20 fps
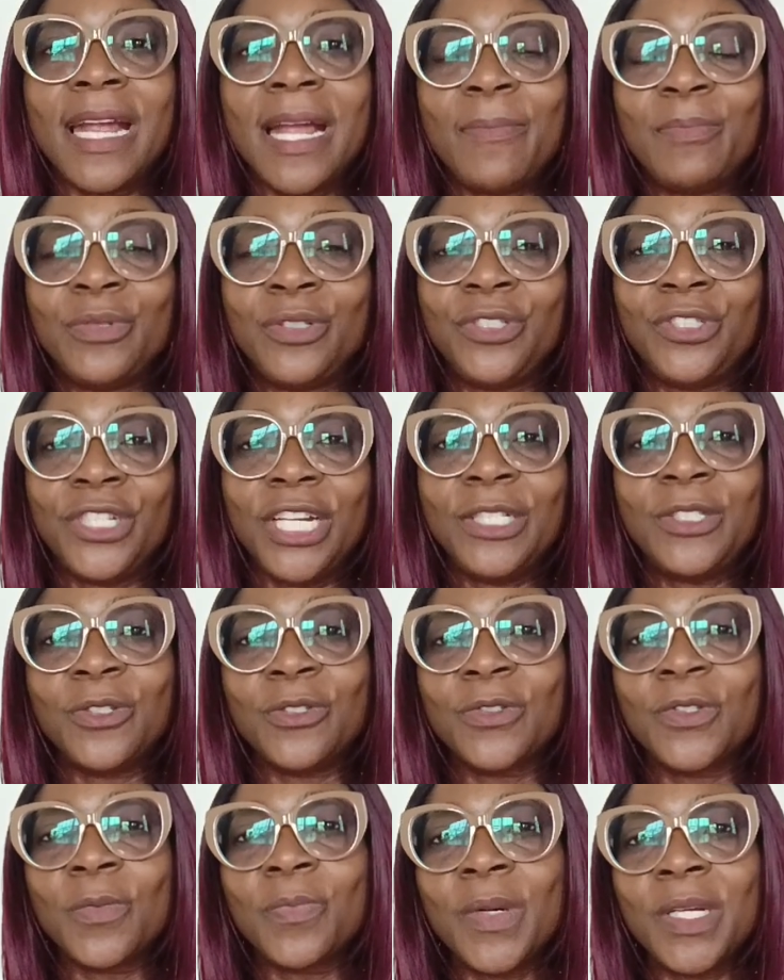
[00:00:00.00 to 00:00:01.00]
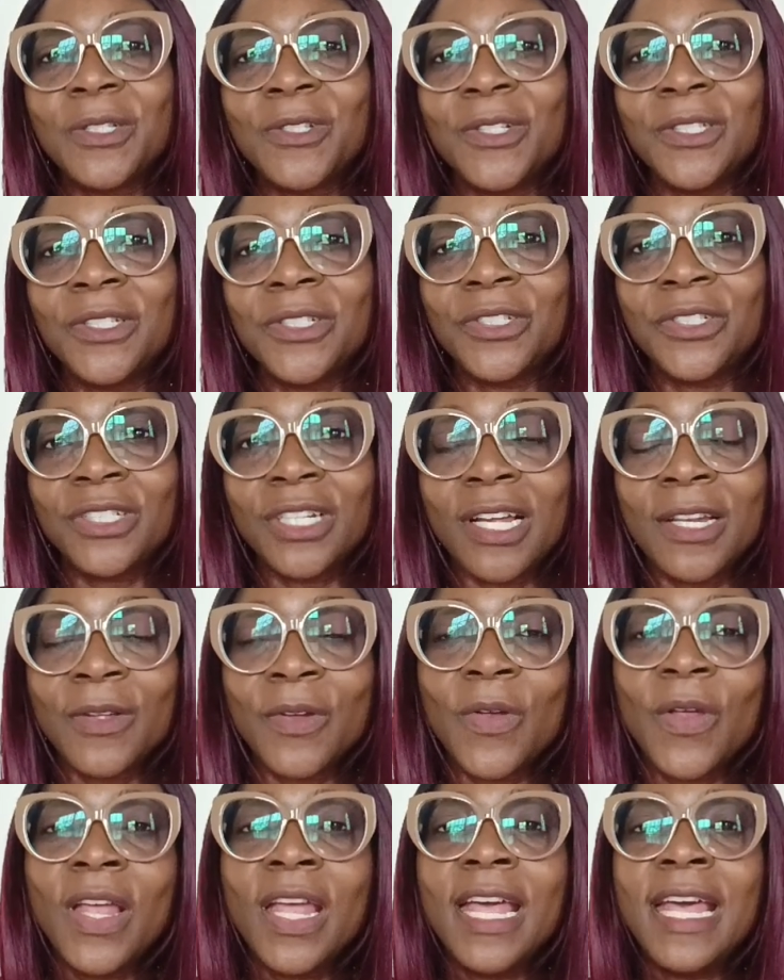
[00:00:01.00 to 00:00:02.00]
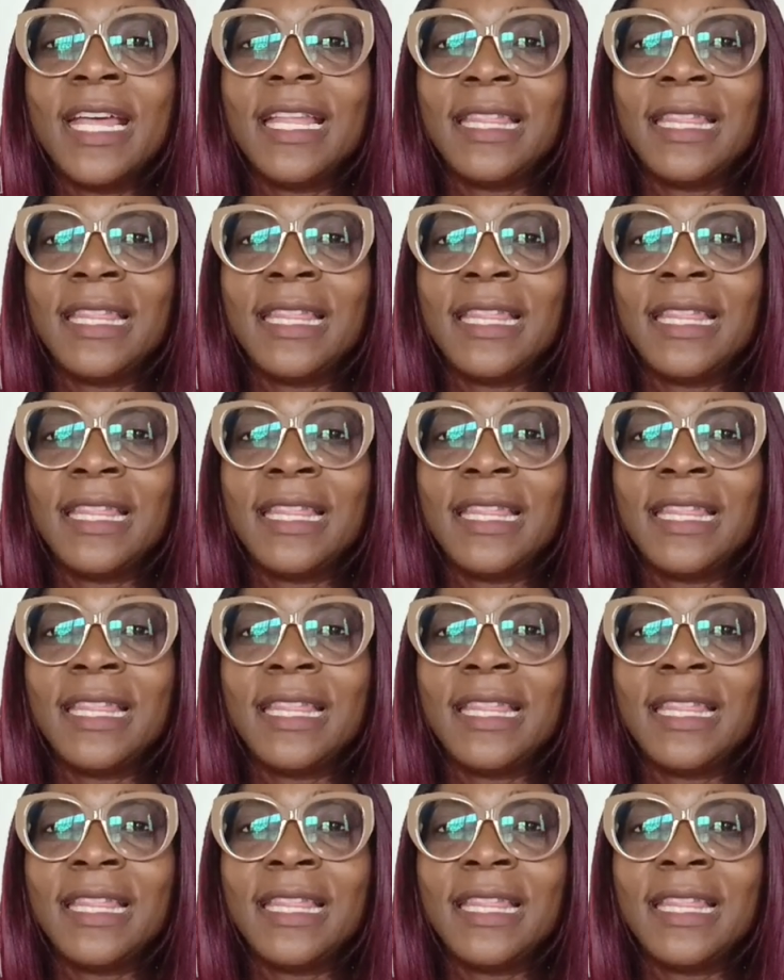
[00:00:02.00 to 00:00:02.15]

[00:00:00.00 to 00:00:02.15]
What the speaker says: I appreciate your support on this channel.